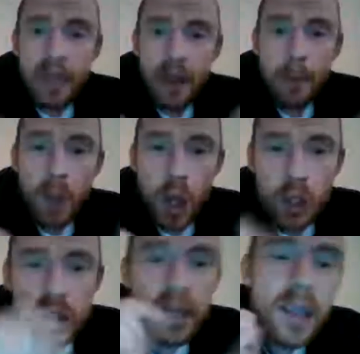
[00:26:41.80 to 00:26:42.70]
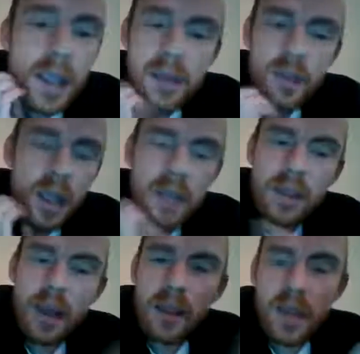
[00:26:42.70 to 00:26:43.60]
to that person in
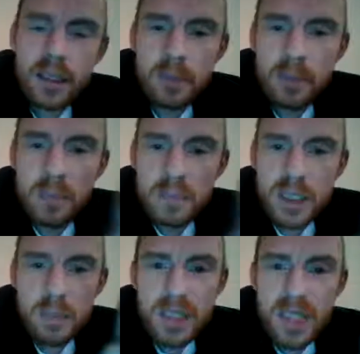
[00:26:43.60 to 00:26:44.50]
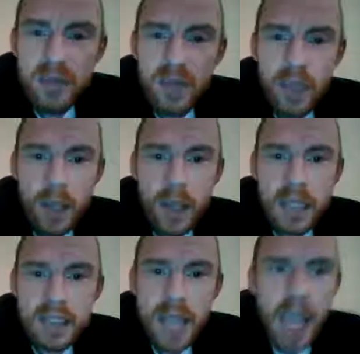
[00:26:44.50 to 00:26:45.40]
that specific
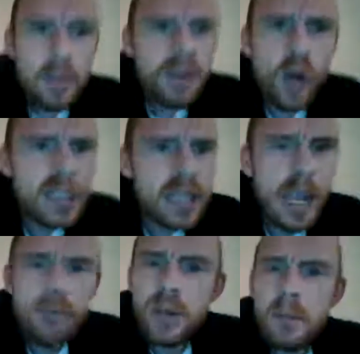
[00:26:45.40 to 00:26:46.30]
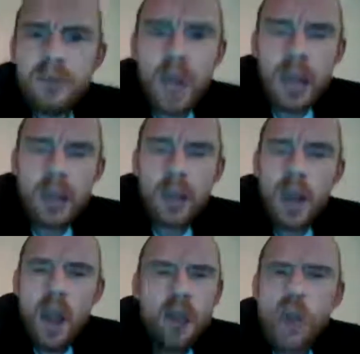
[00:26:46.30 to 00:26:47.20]
time, you've got a time frame of like
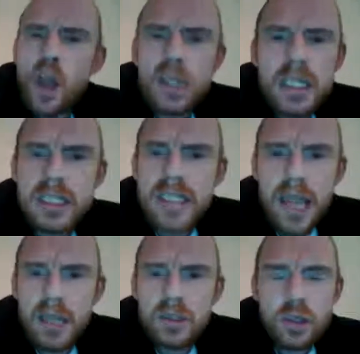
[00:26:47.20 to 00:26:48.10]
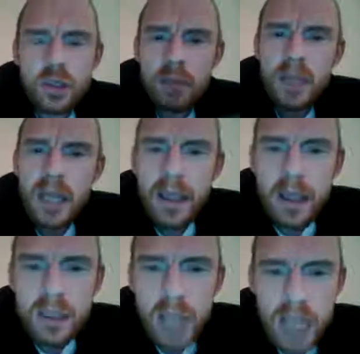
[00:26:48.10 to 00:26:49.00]
30 seconds or something like
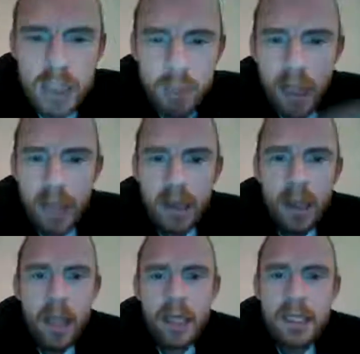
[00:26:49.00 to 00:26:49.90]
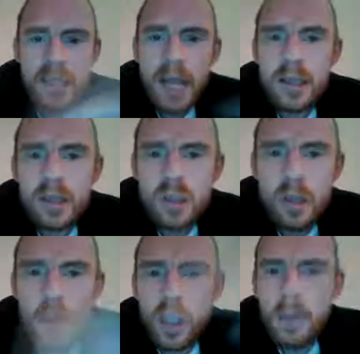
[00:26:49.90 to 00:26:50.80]
that to explain your sentence to
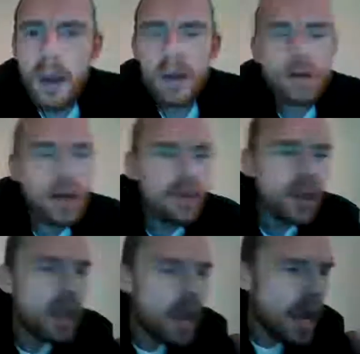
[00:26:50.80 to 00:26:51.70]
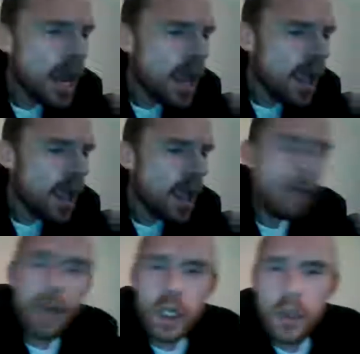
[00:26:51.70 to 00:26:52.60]
them or your paragraph.
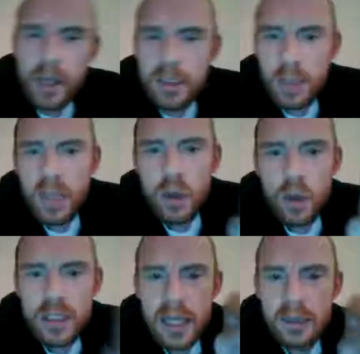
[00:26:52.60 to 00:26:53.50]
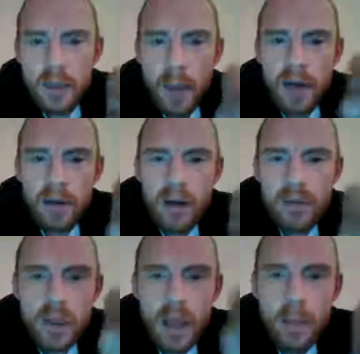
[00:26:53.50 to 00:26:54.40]
And when you explain your sentence or
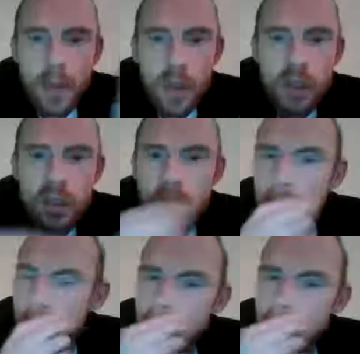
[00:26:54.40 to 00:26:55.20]
paragraph to that person